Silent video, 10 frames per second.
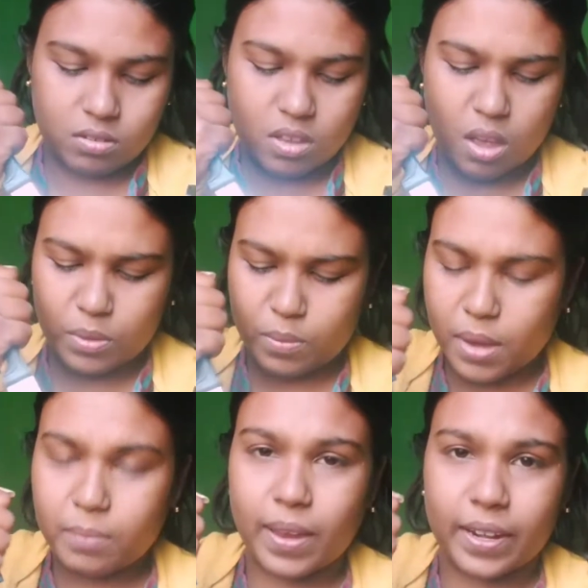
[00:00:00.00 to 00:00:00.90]
I'm in
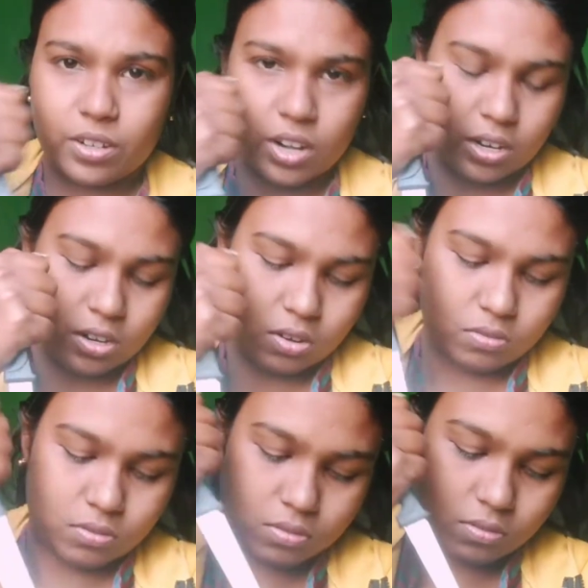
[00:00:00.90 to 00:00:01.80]
my bed right now,
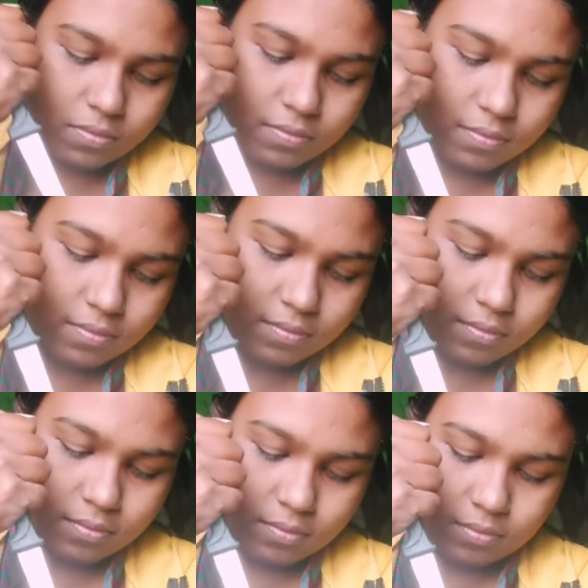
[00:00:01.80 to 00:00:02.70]
so
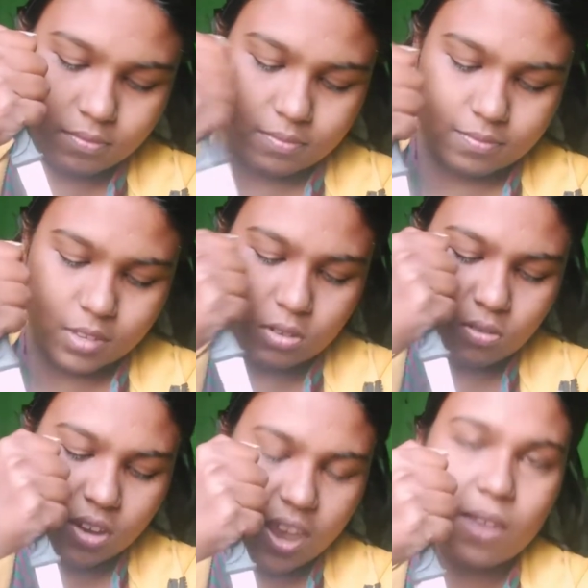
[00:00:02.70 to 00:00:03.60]
I
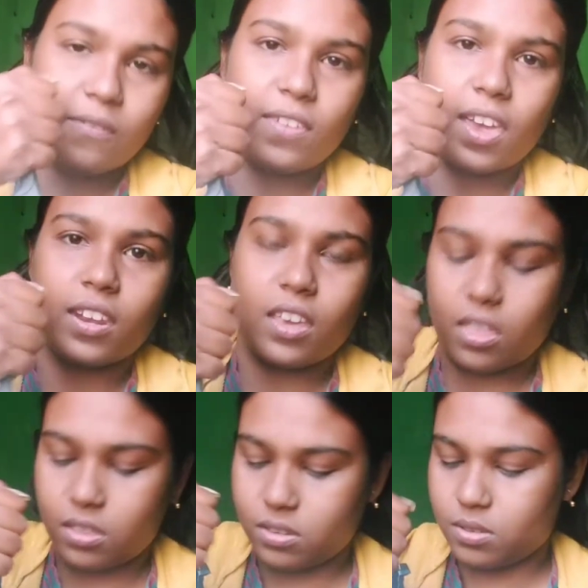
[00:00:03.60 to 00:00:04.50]
don't have any
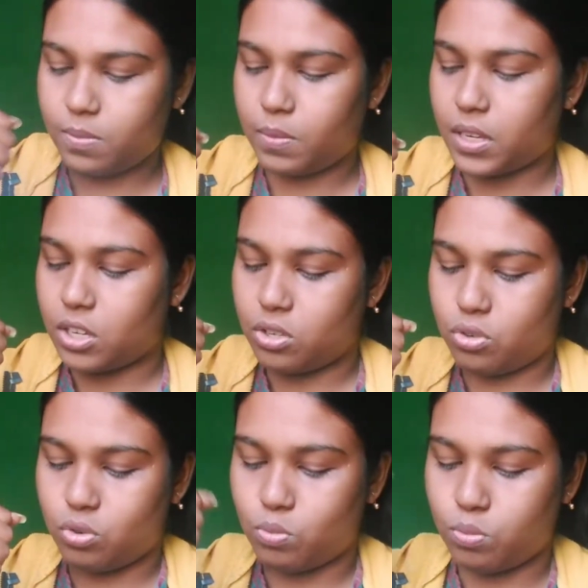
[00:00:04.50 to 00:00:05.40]
other place
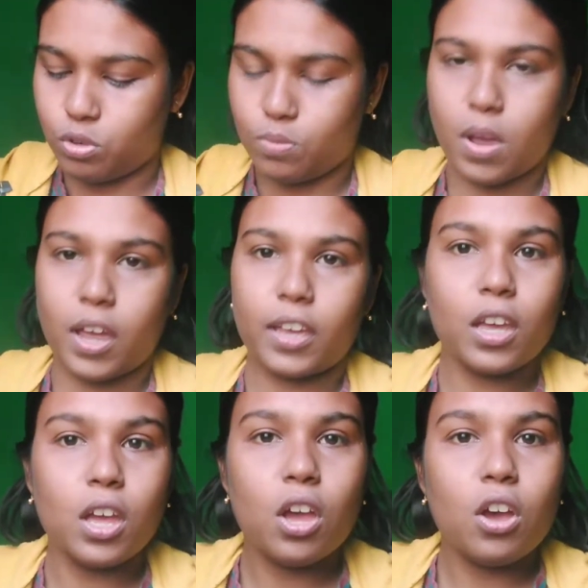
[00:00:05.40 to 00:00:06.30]
to put my
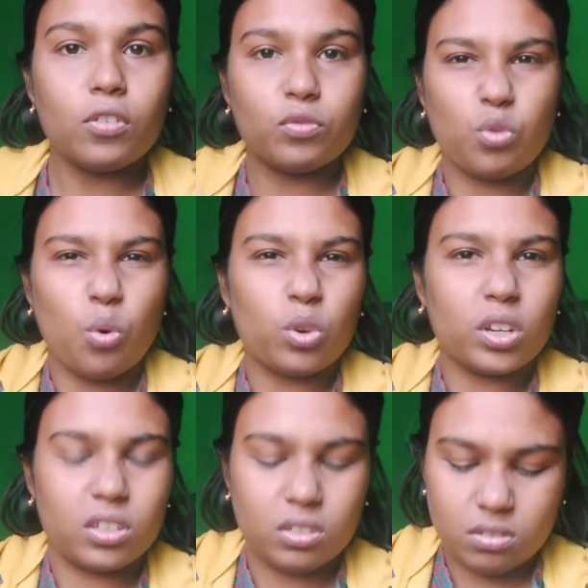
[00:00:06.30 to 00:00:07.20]
phone
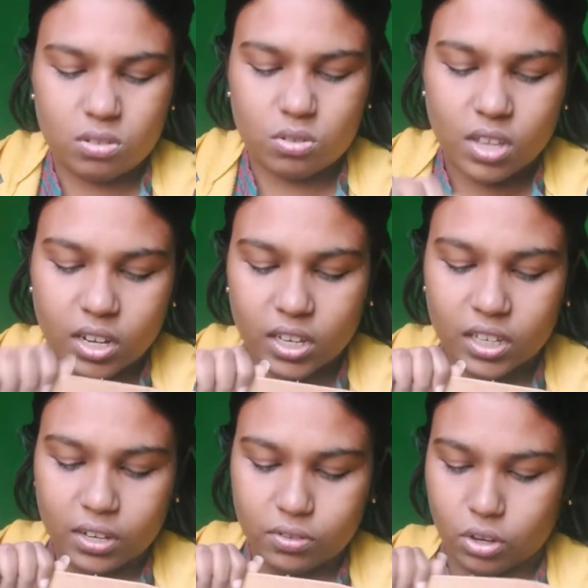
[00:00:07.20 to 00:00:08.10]
in so that I
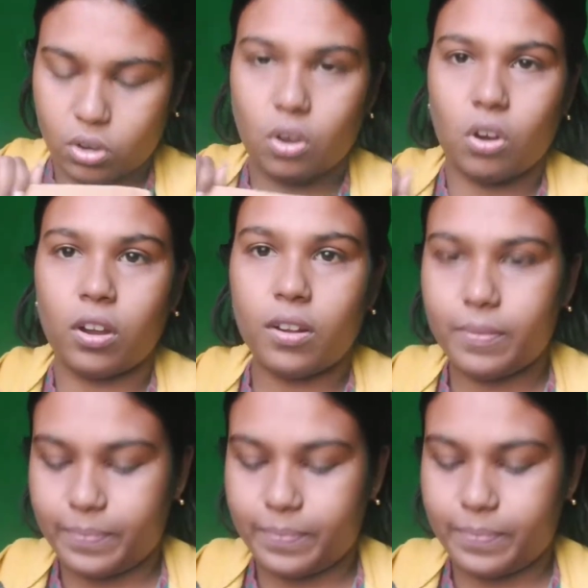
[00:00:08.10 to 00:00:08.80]
can record.